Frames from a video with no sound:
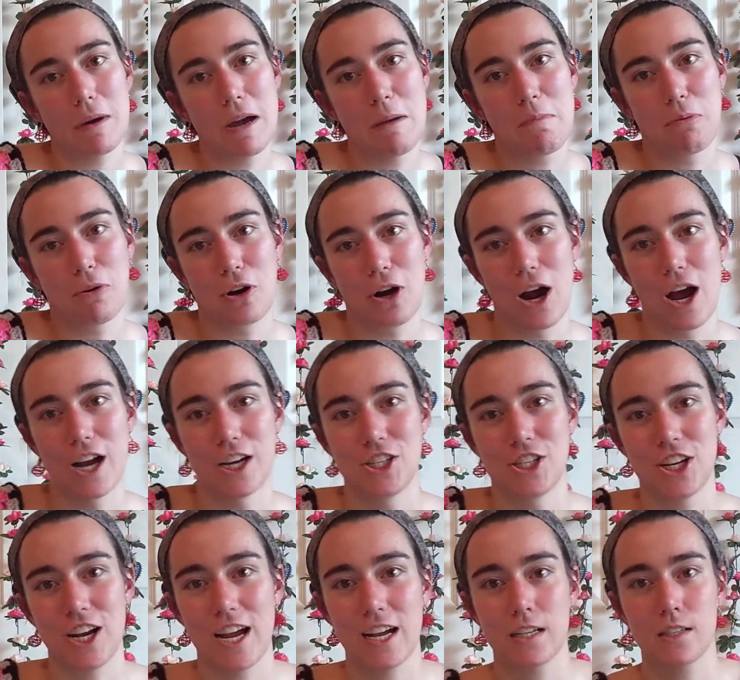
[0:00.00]
my
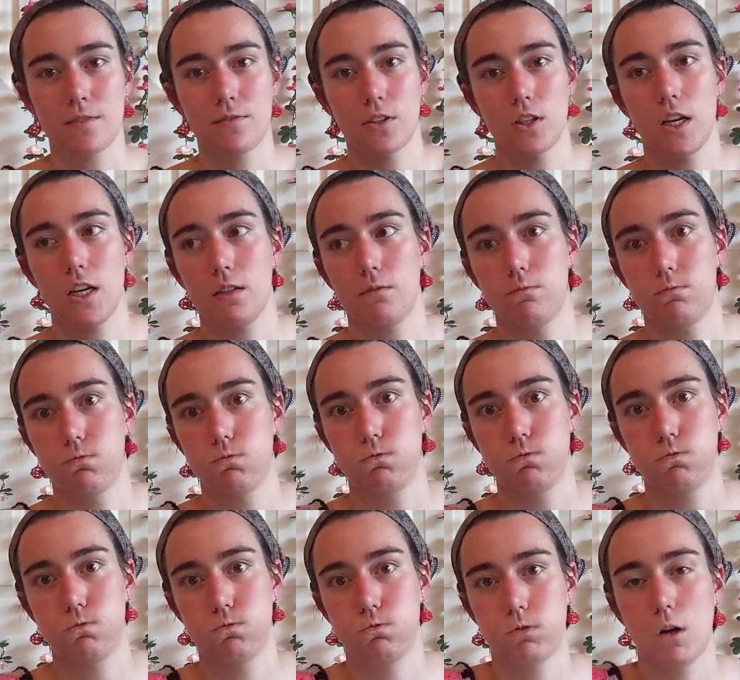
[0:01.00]
projects for like
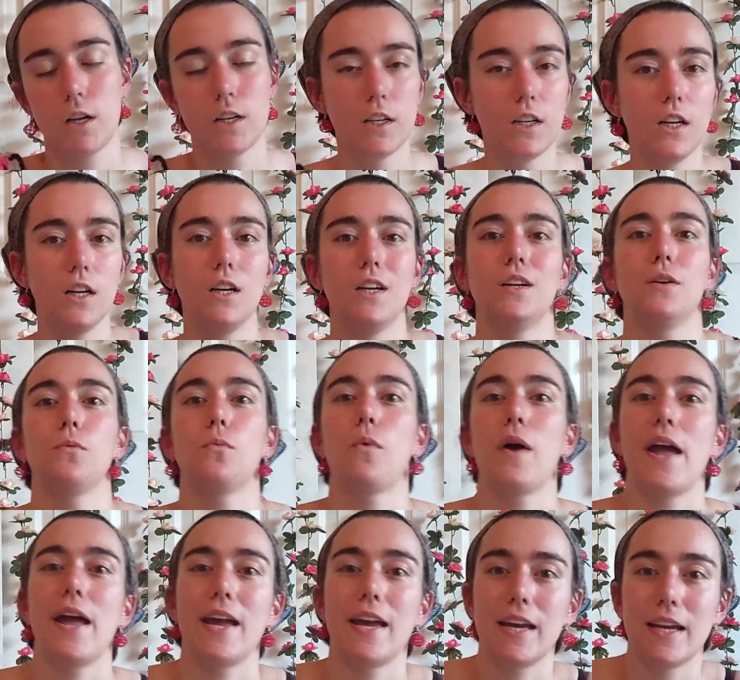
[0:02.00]

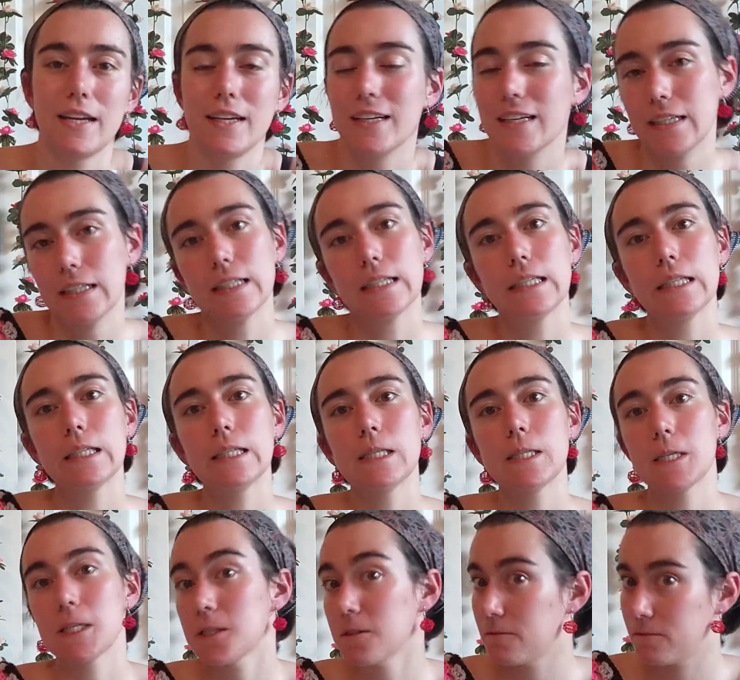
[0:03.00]
way
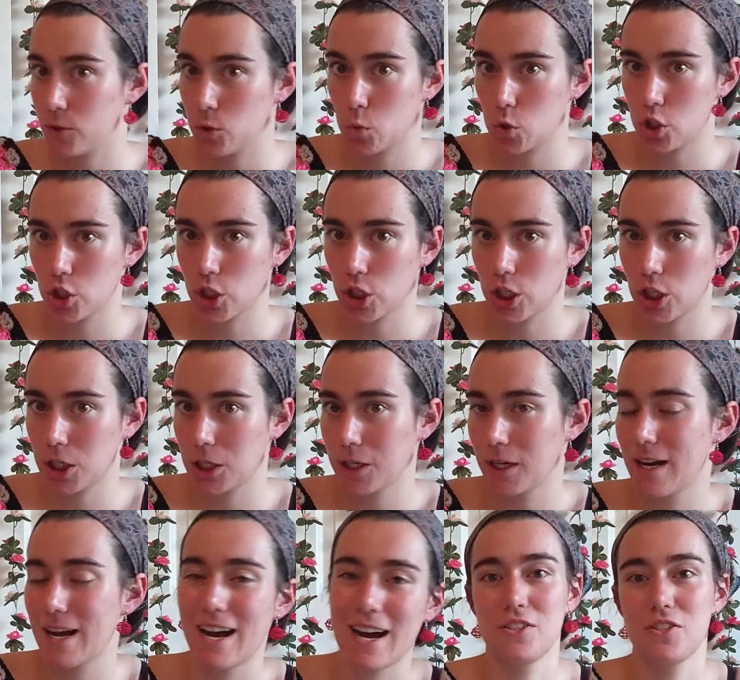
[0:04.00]
into the future.